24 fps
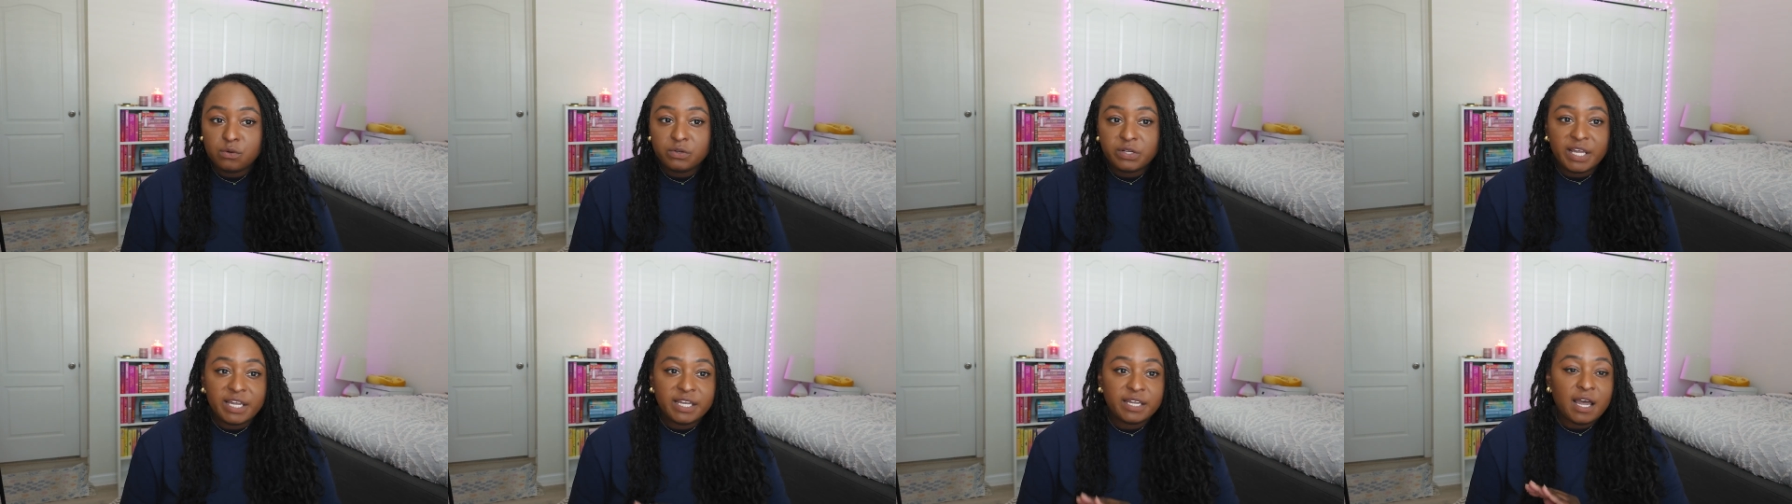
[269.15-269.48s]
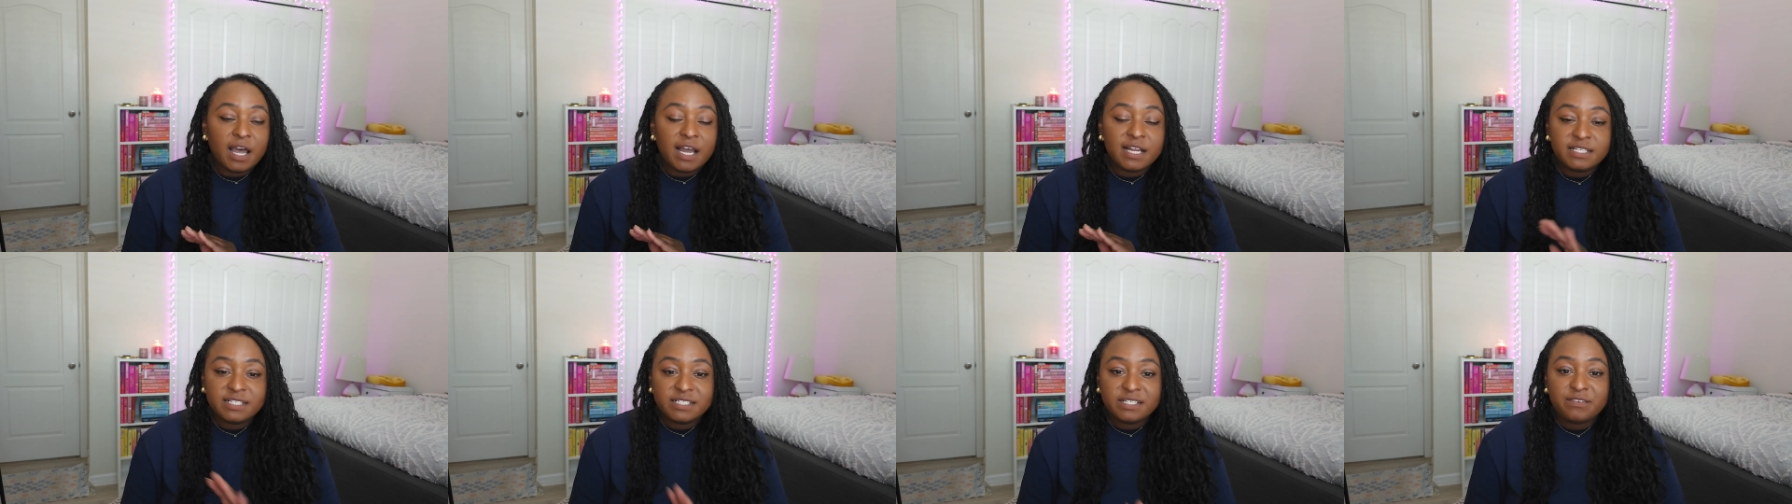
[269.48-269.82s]
Like,
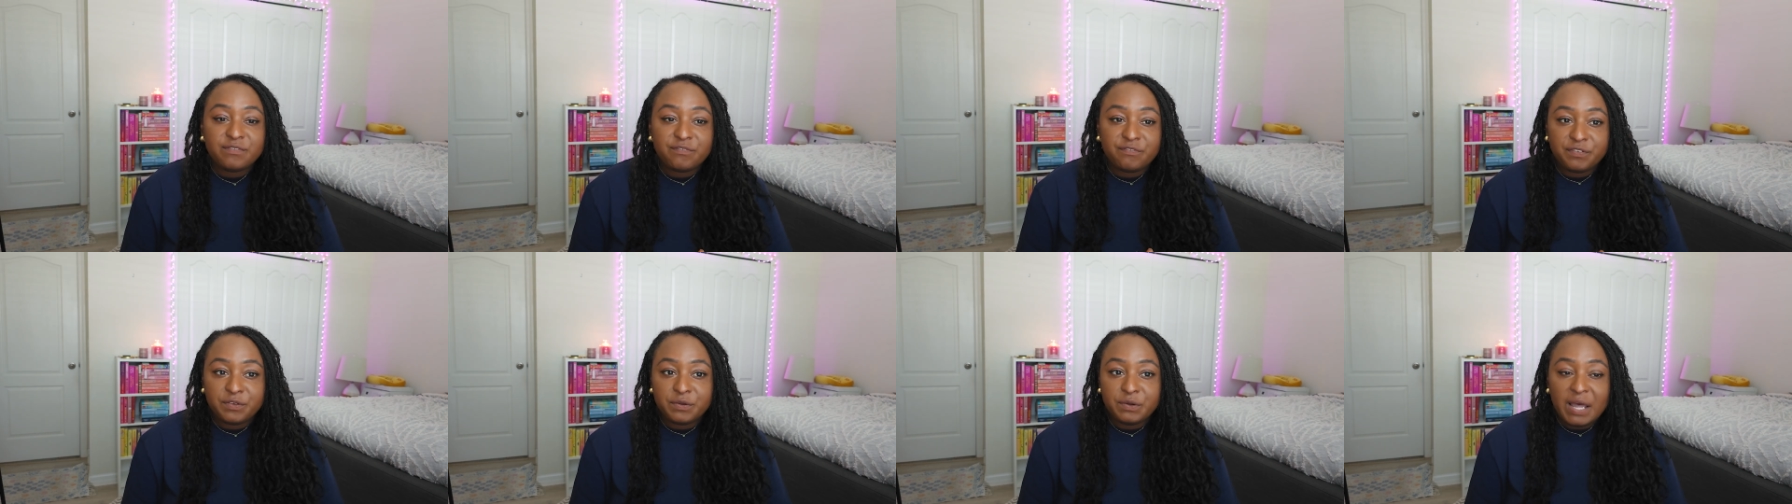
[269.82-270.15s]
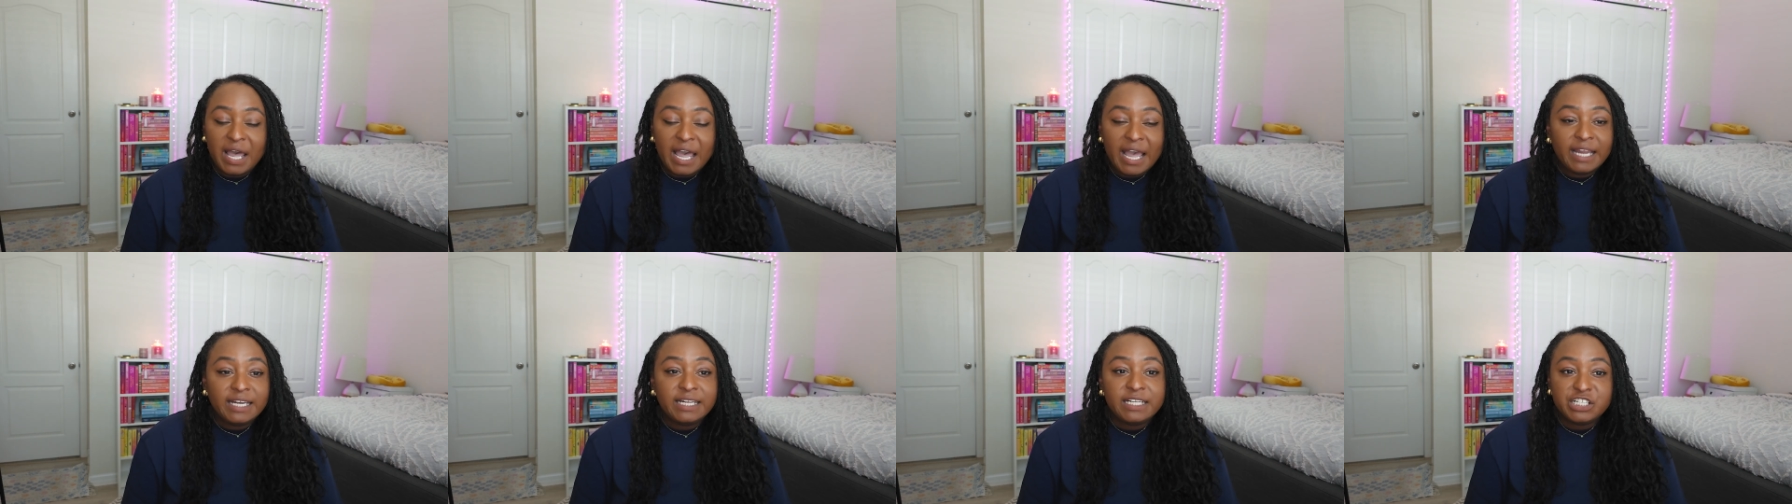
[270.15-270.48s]
I didn't feel
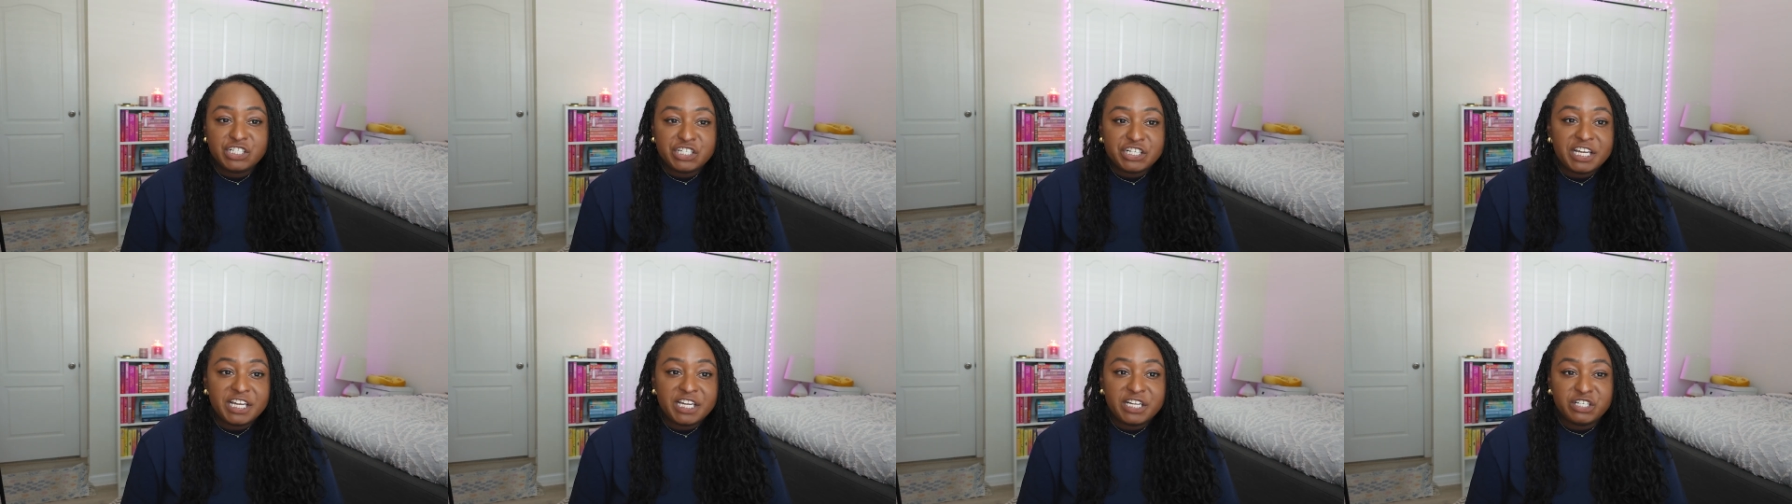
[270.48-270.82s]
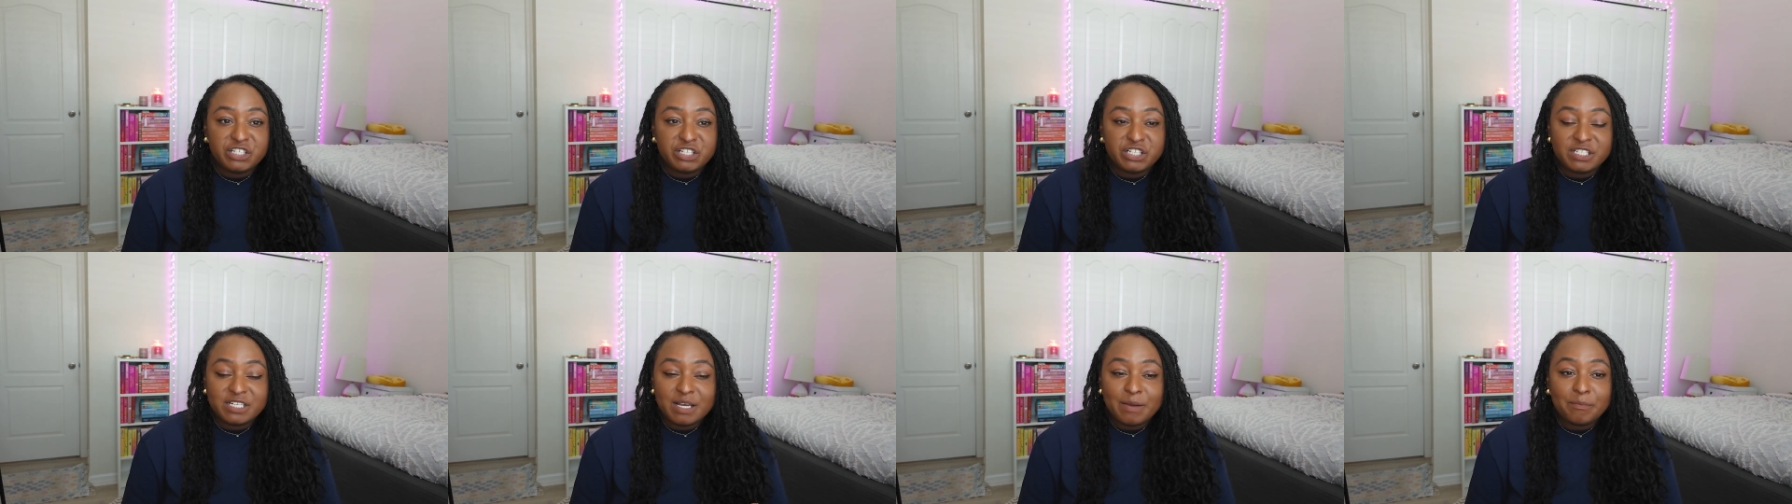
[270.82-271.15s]
any change
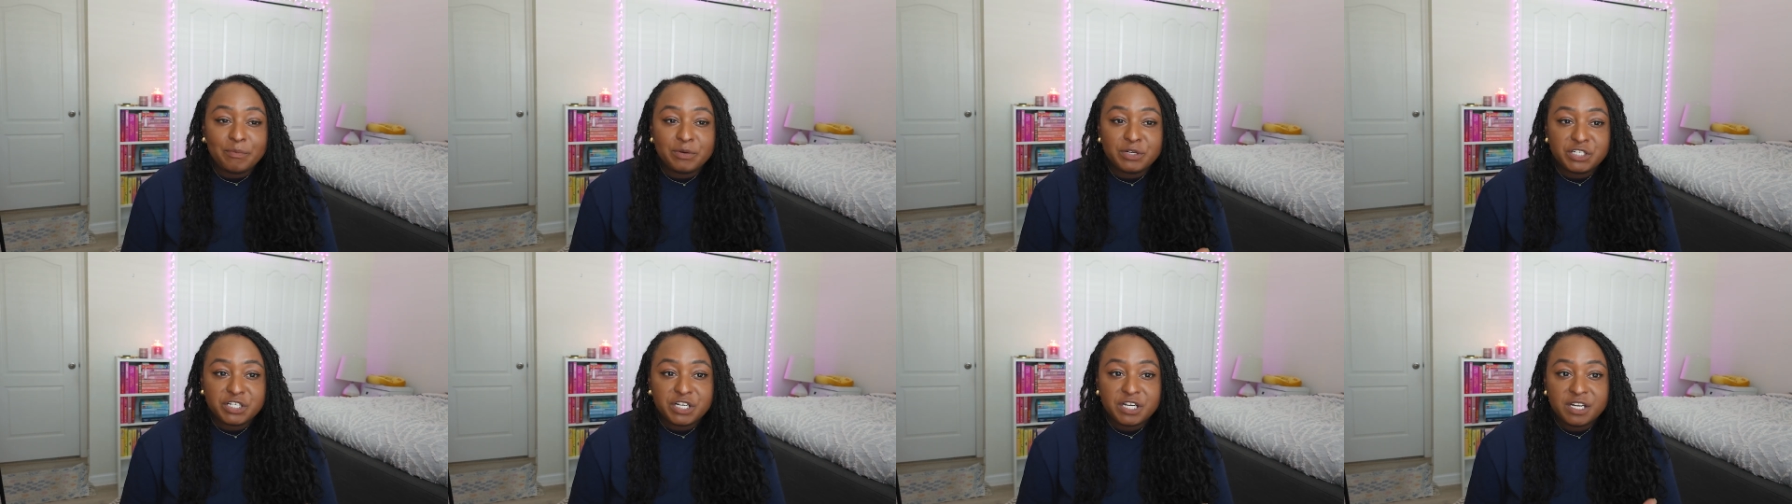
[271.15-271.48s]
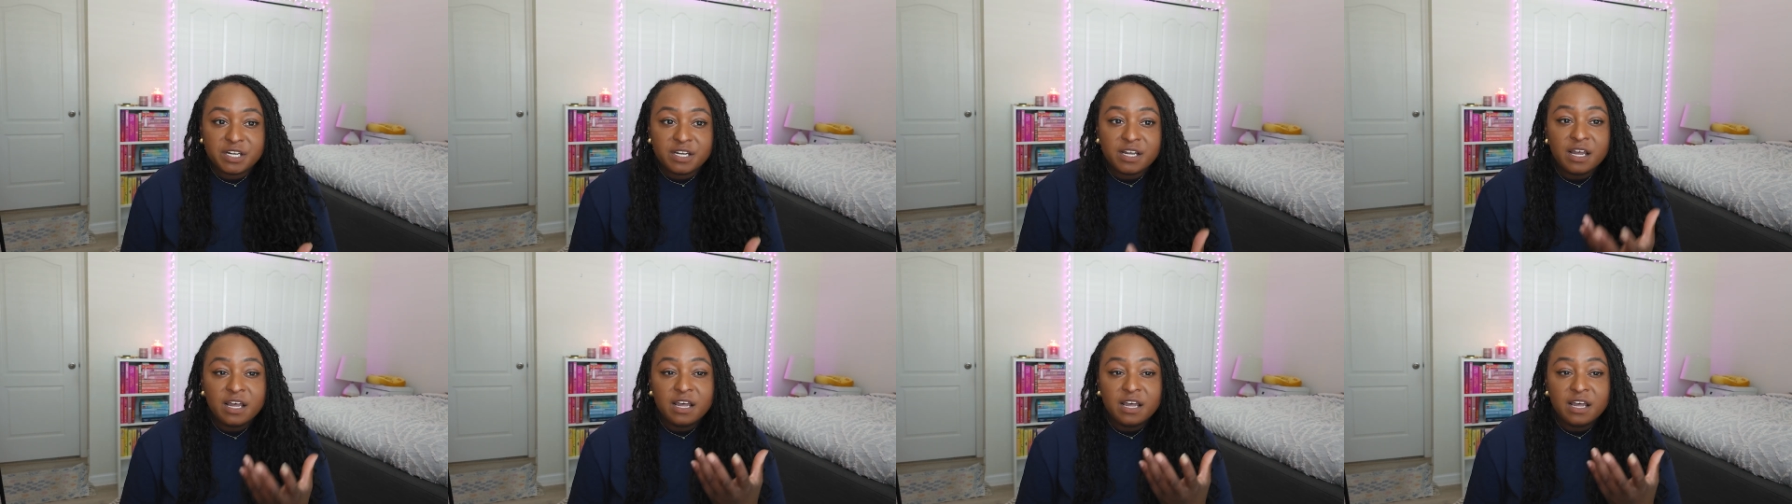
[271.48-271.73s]
in temperature